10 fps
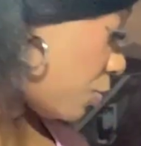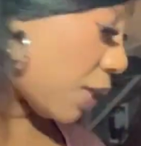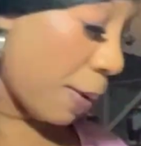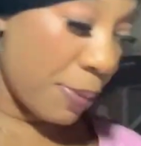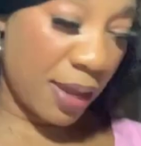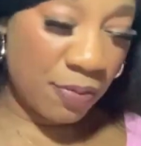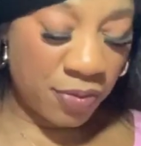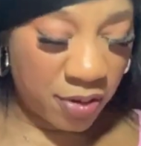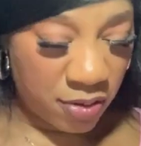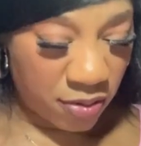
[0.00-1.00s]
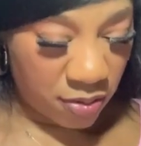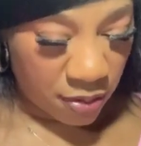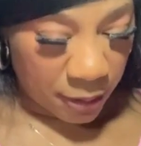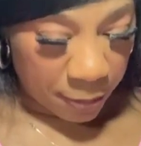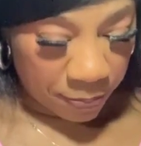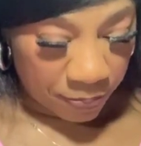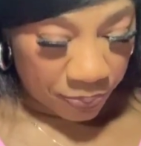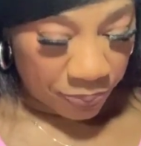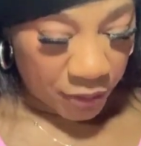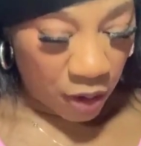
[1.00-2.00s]
what I paid for this.
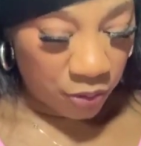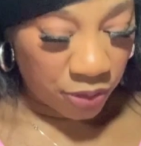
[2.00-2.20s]
Oh,